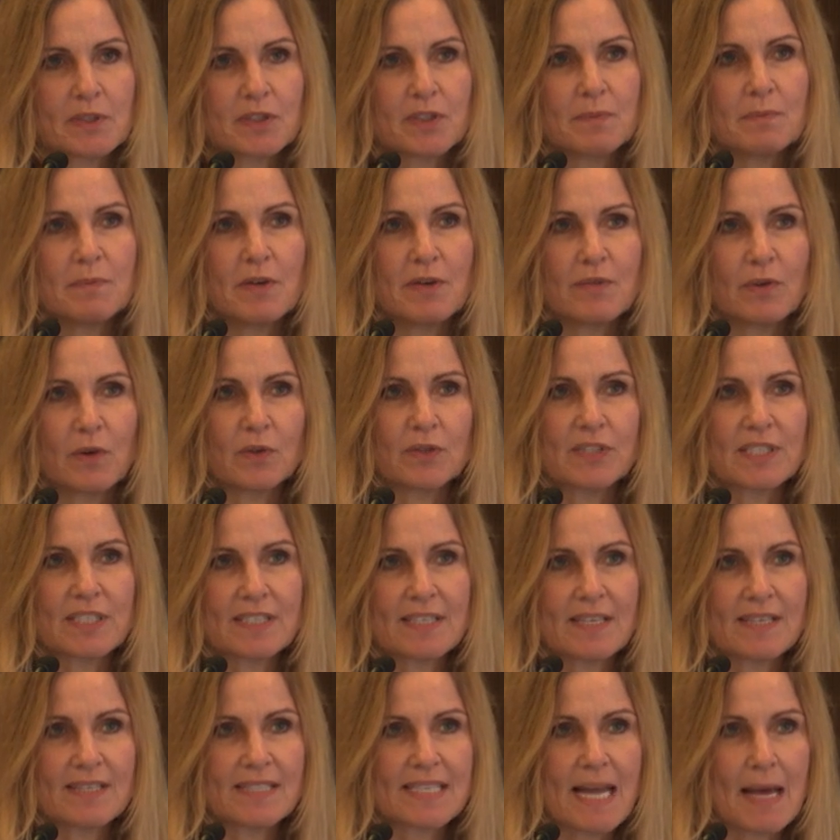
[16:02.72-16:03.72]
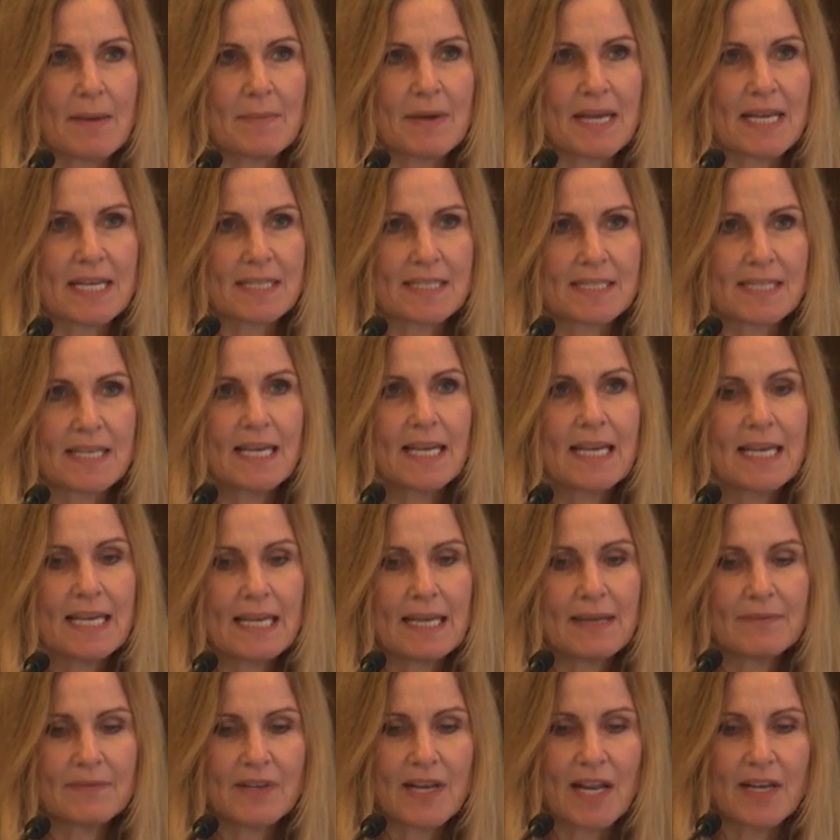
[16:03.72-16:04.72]
to move on to systemics,
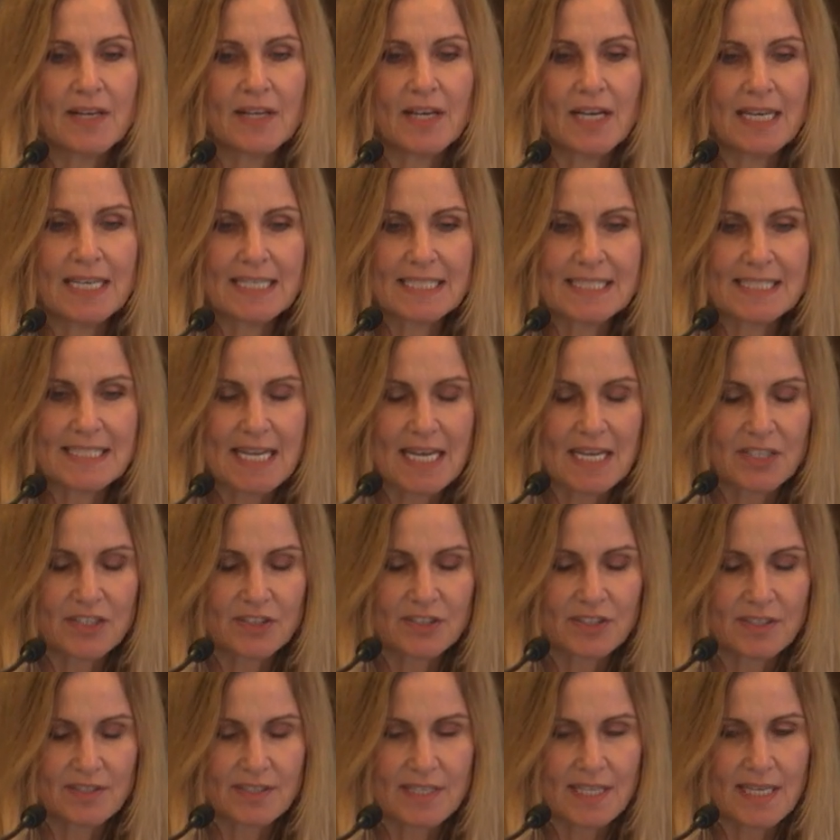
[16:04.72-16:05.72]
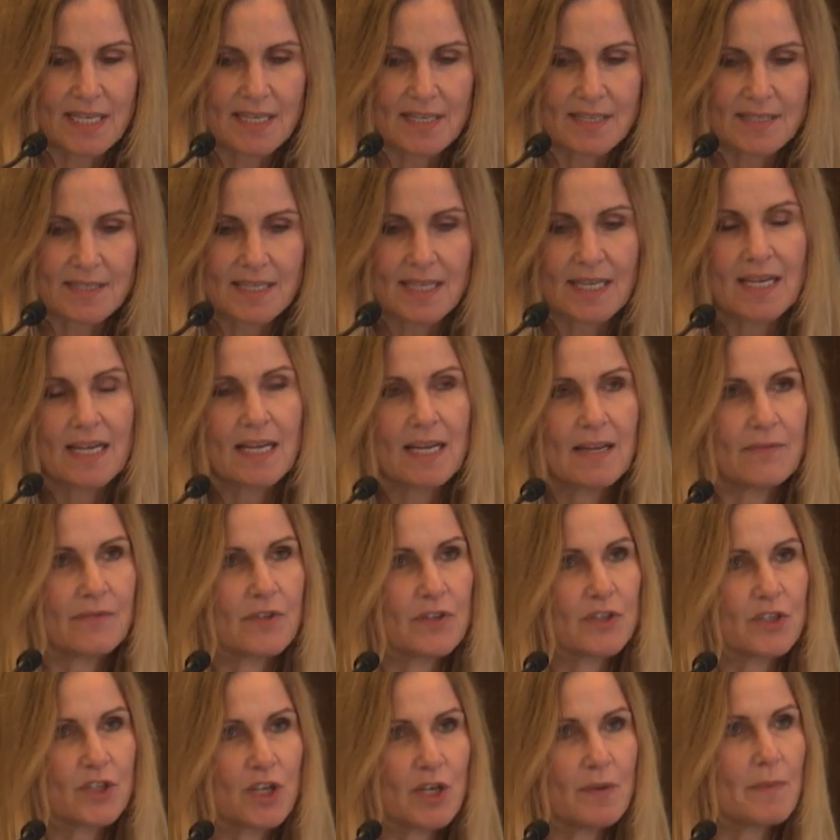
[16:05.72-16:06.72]
even in early stage disease, if the
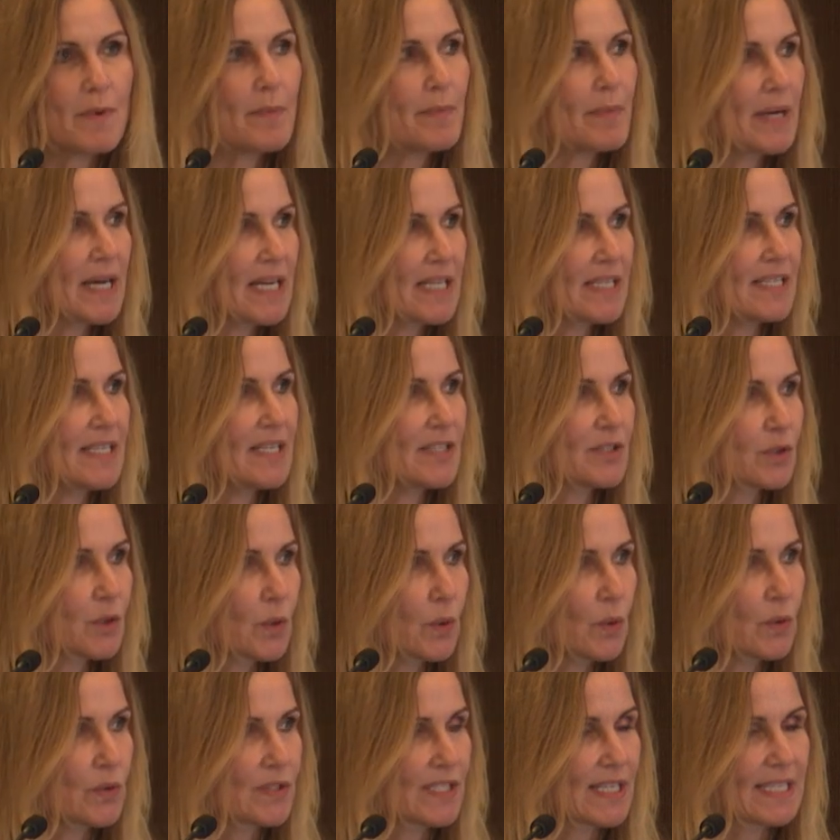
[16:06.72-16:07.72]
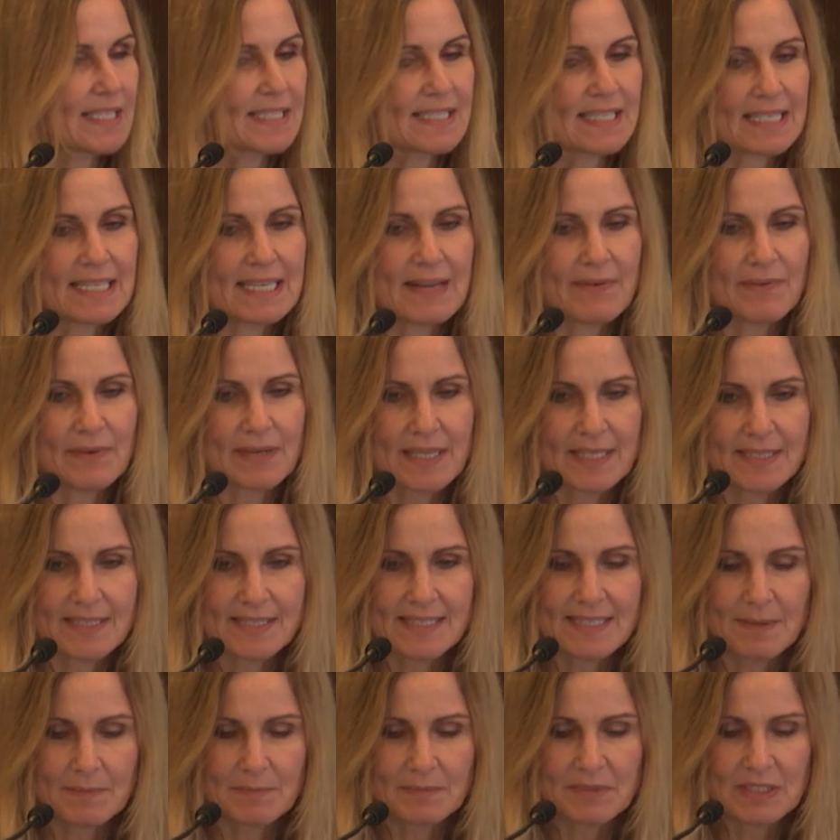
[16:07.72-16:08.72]
tumour burden is causing significant
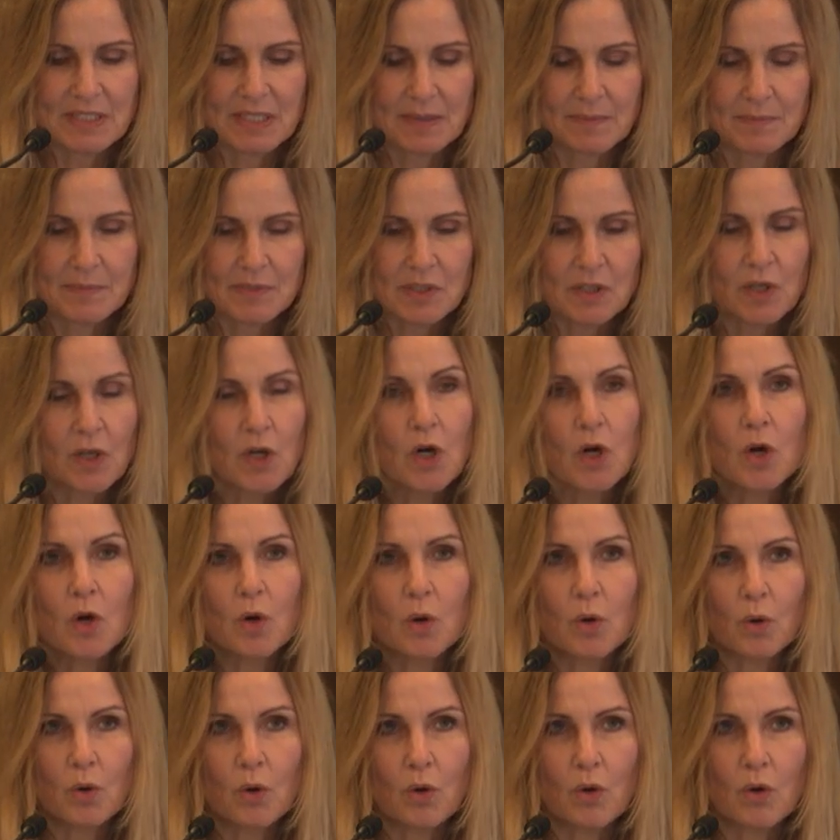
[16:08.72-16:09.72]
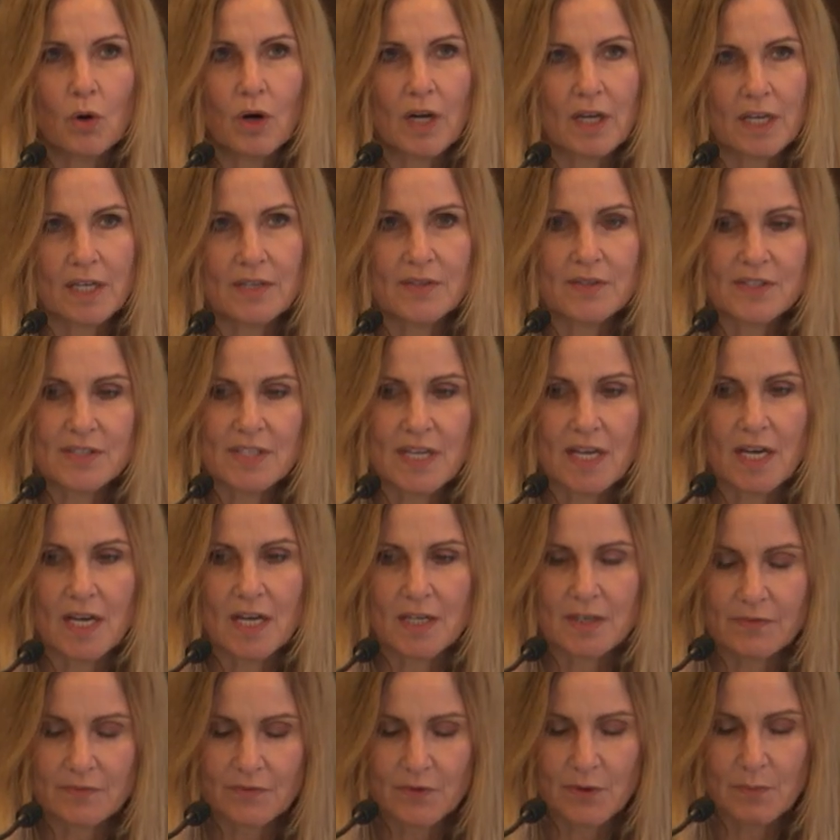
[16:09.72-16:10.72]
symptoms or a
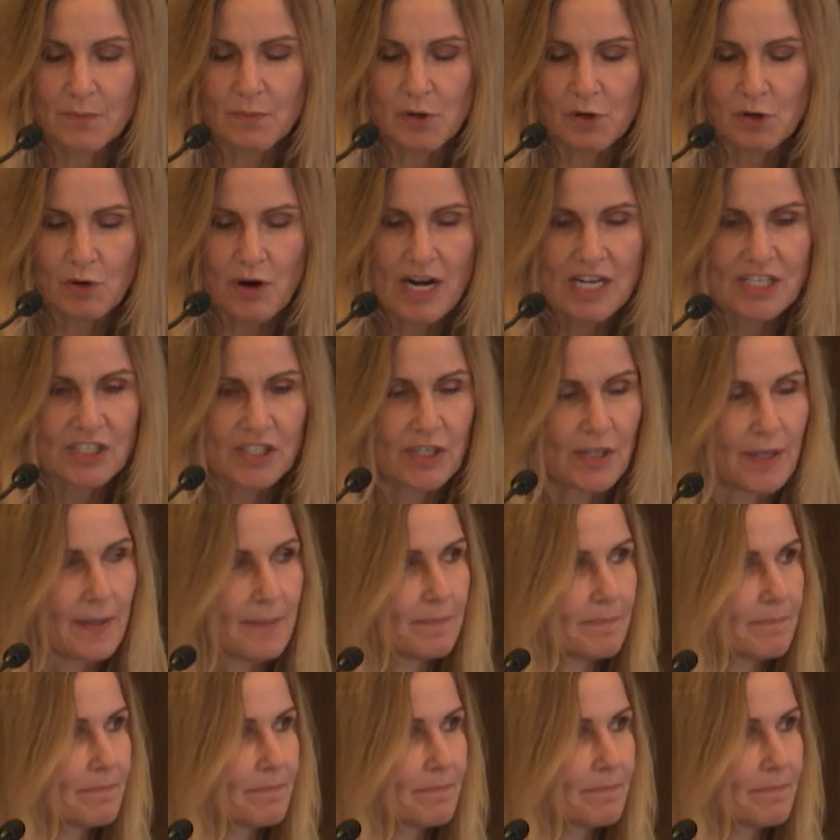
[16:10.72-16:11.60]
concern for progression.